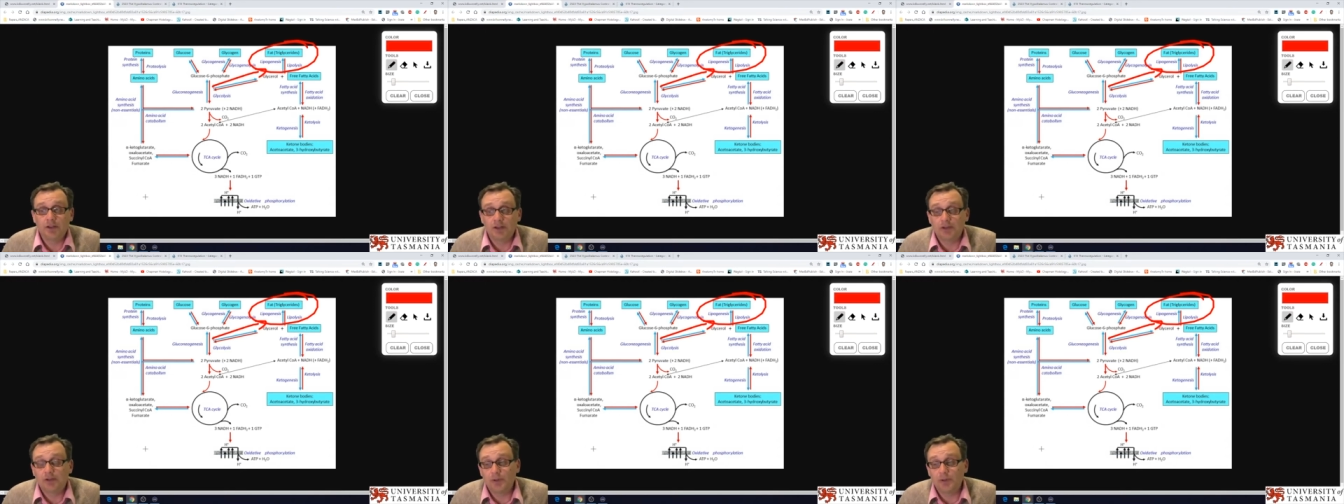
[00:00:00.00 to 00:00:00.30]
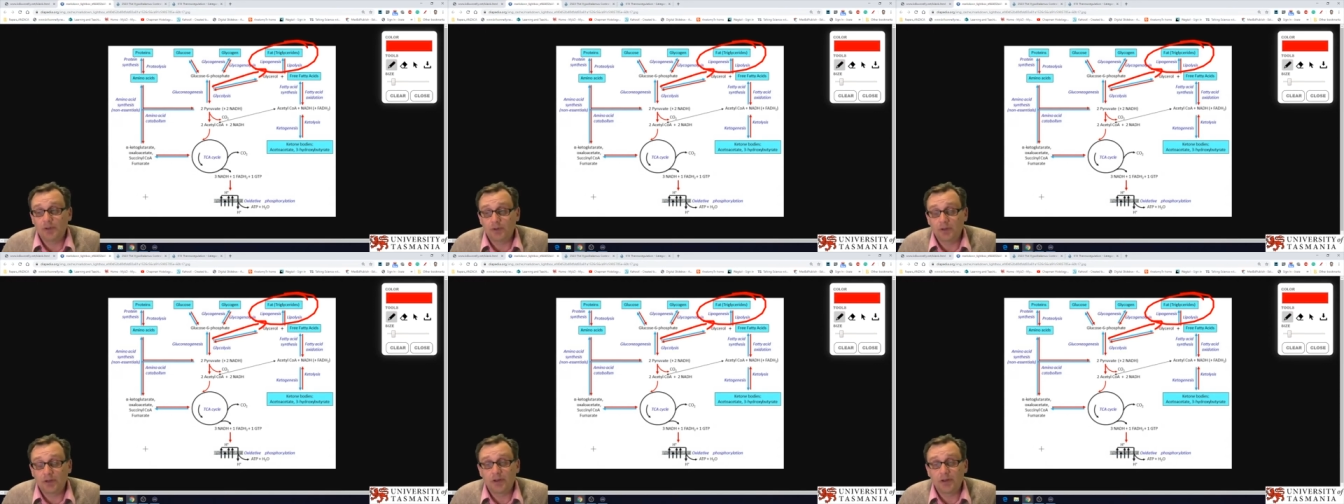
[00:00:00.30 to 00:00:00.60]
then you
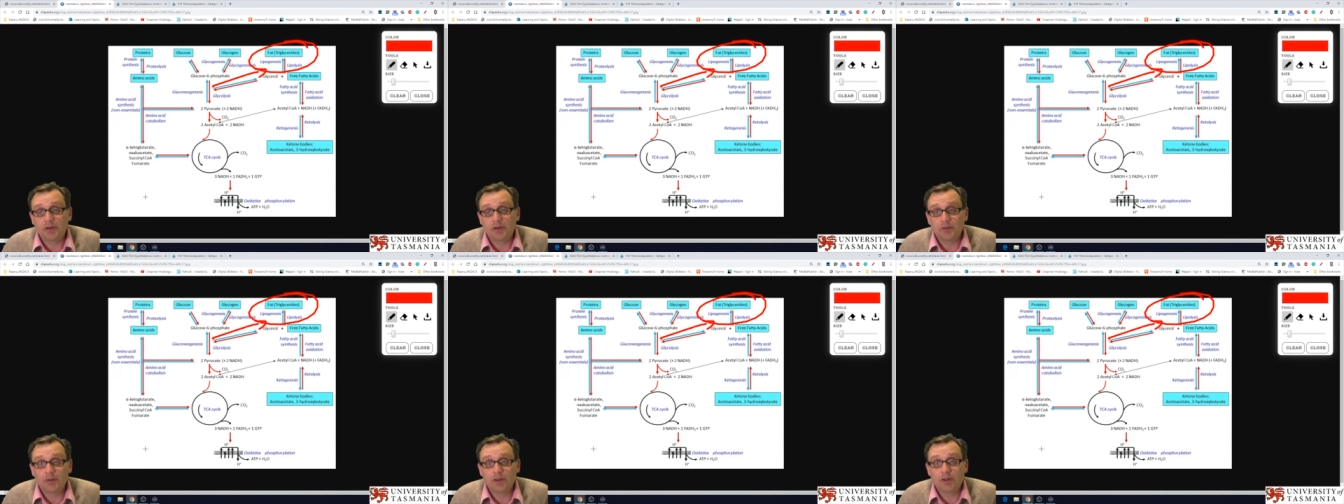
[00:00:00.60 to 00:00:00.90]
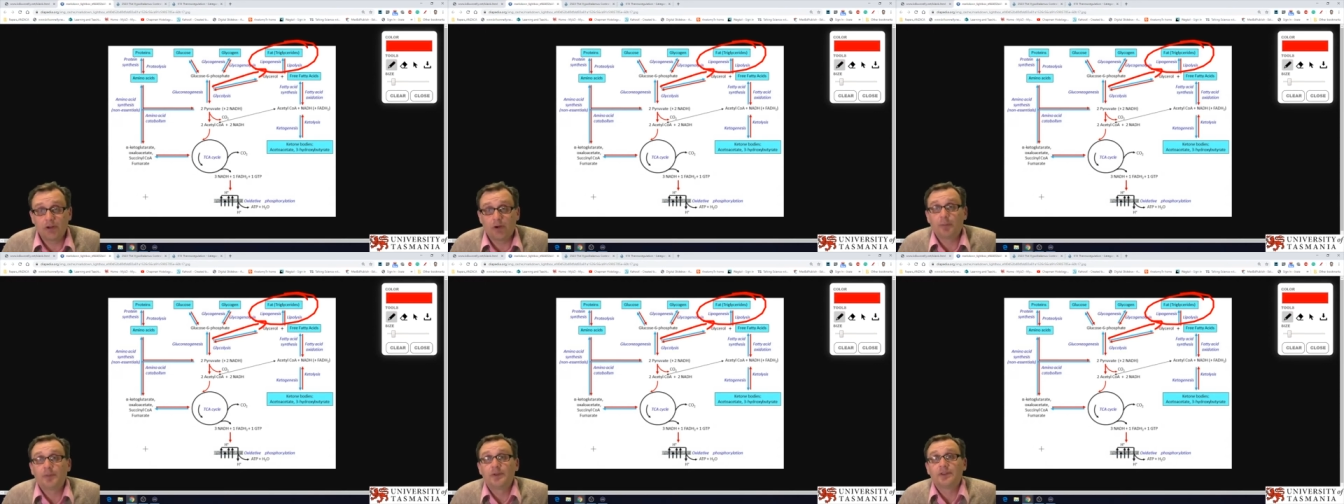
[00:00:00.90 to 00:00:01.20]
need to be
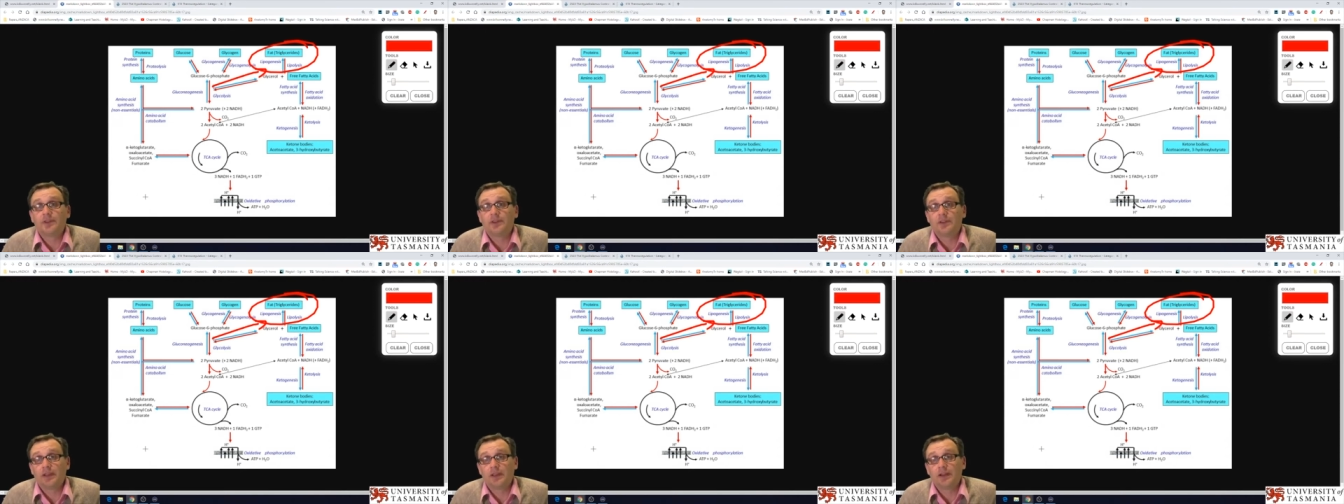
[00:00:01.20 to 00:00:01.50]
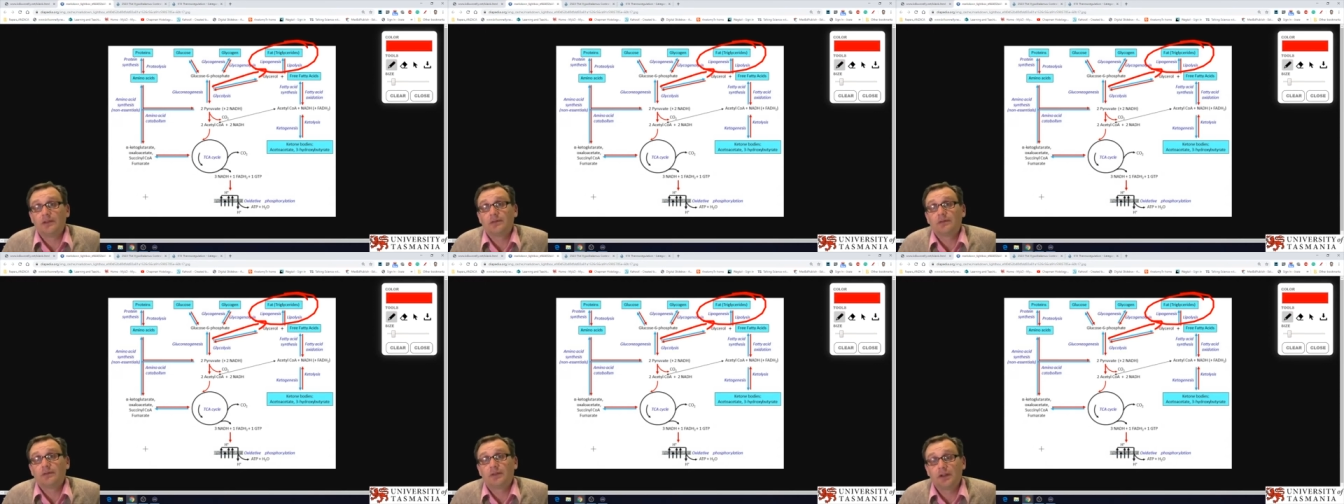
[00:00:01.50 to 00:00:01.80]
looking at doing the
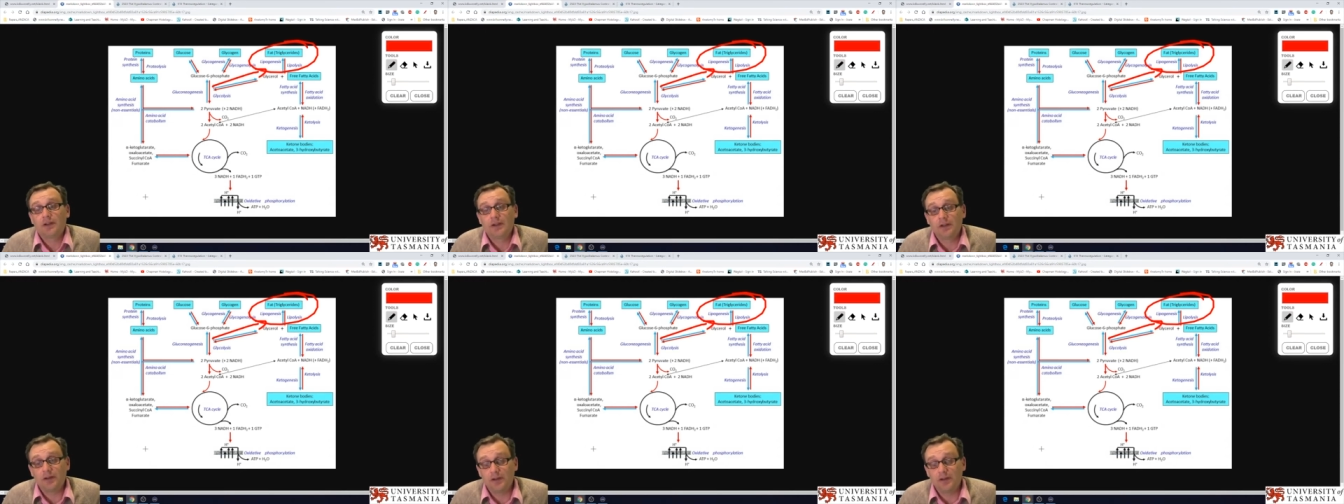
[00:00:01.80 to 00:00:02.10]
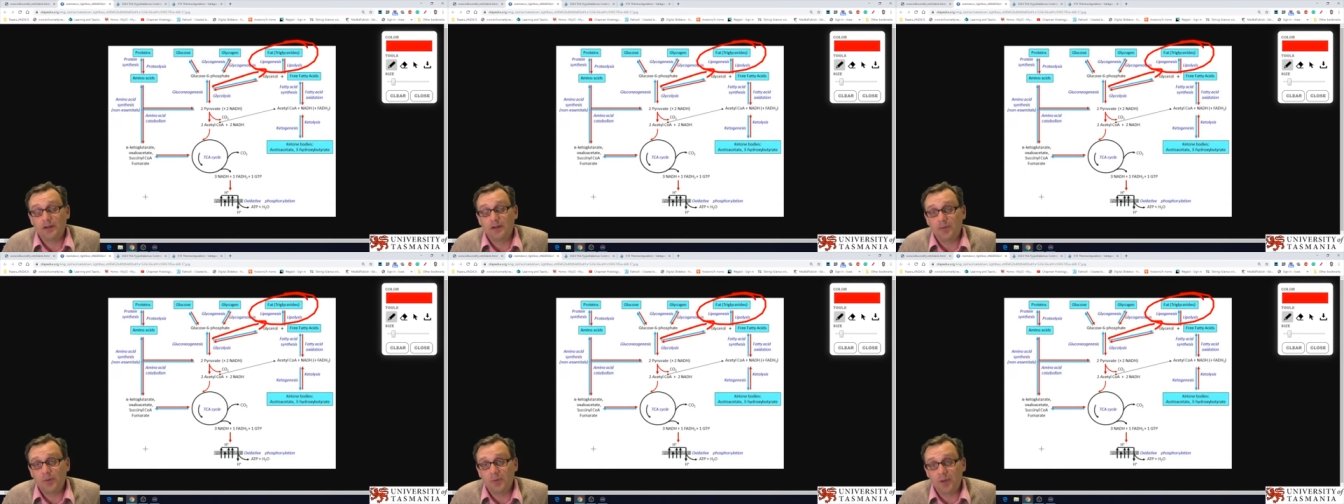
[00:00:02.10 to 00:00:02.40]
opposite thing,
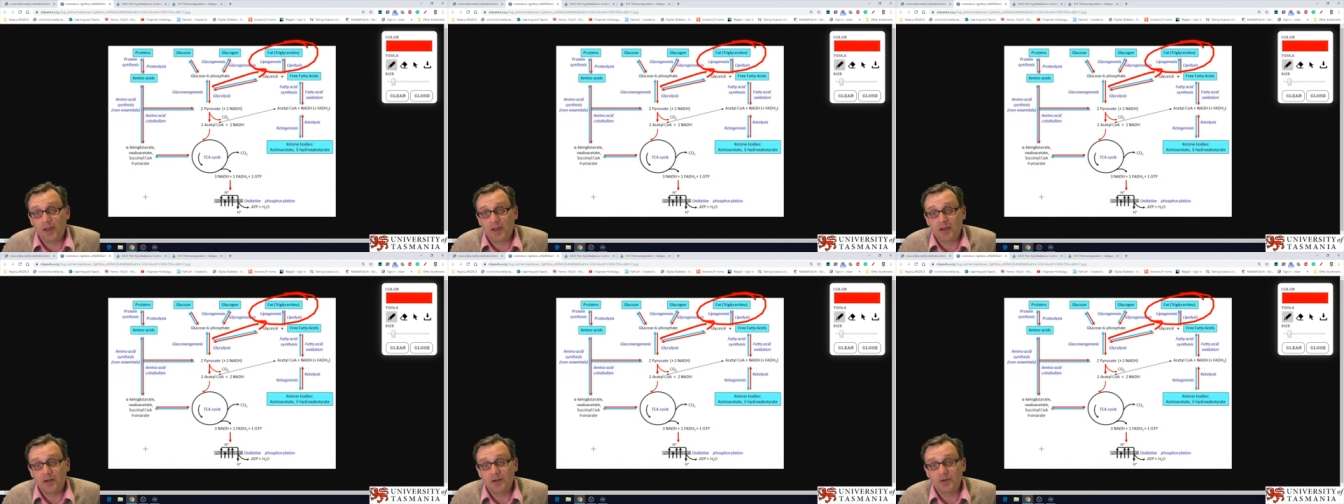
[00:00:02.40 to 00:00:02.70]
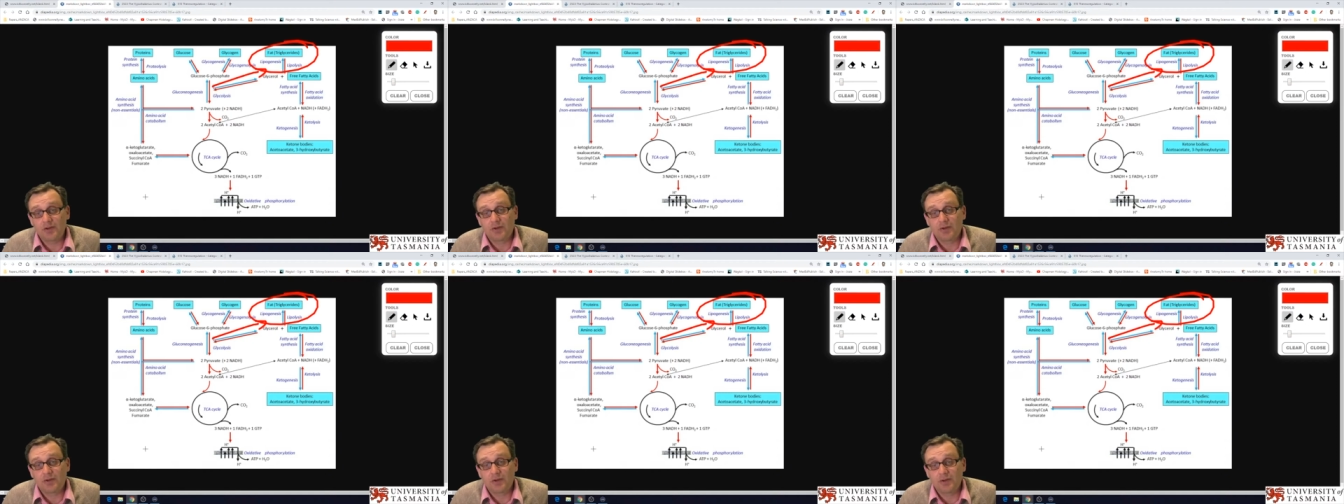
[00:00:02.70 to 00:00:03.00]
right? You need to be
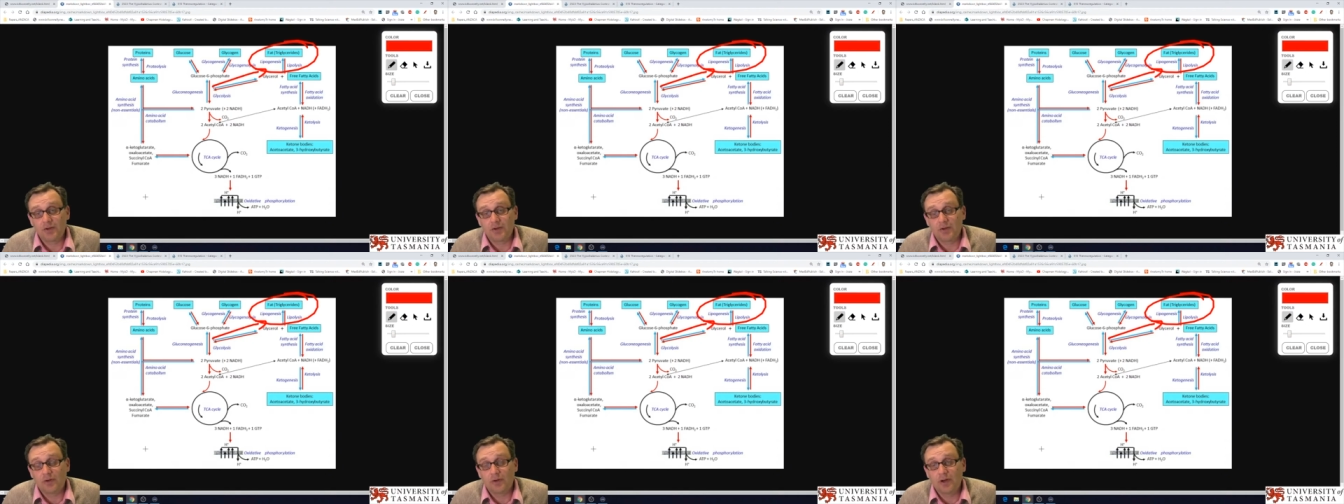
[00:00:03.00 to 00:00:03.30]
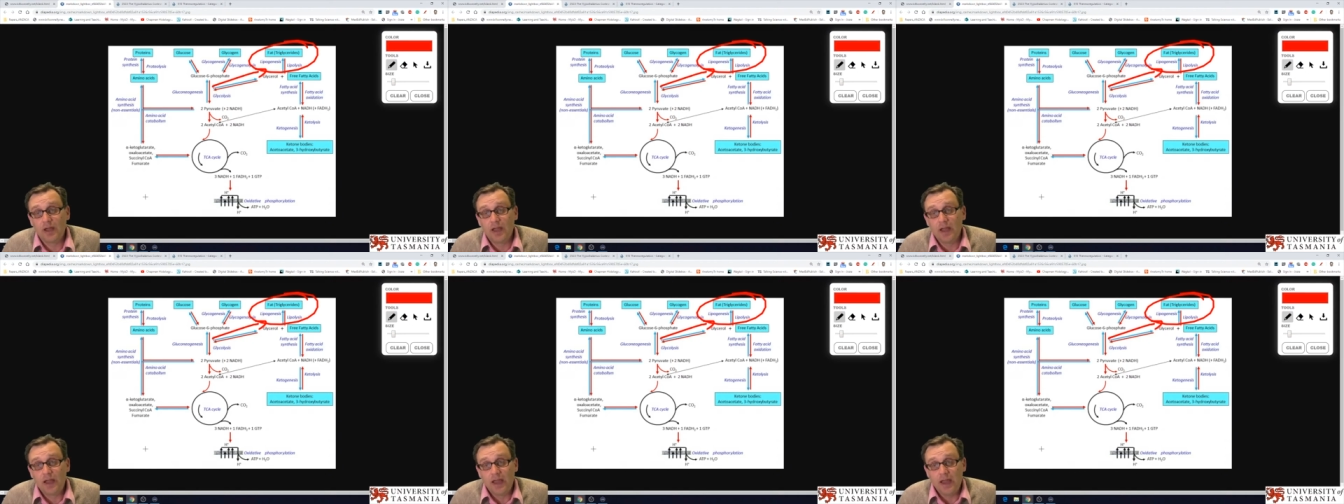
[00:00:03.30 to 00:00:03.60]
making sure
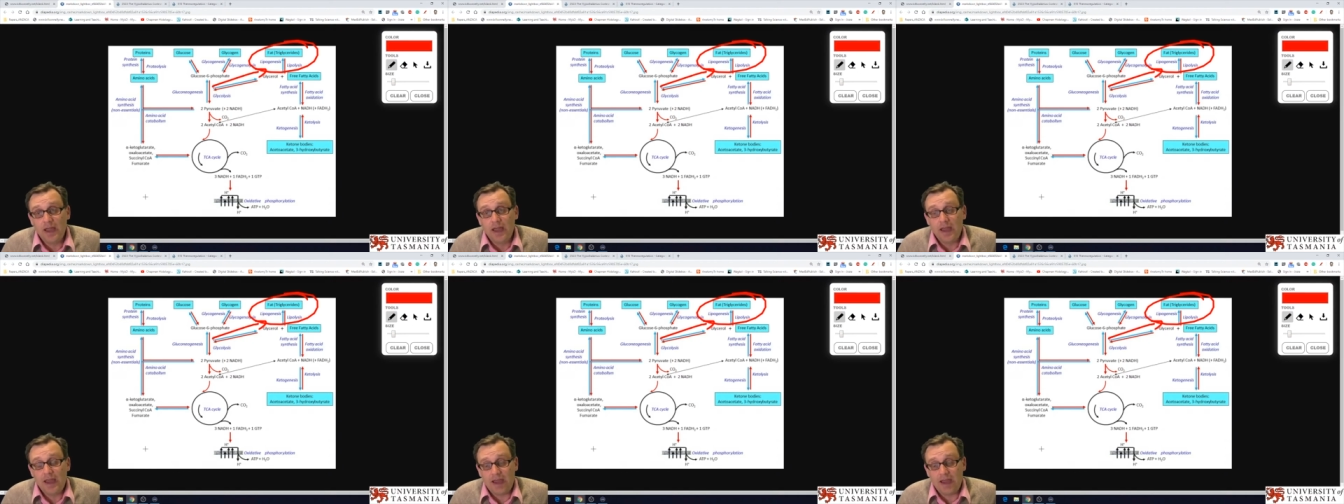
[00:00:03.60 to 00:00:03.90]
that you're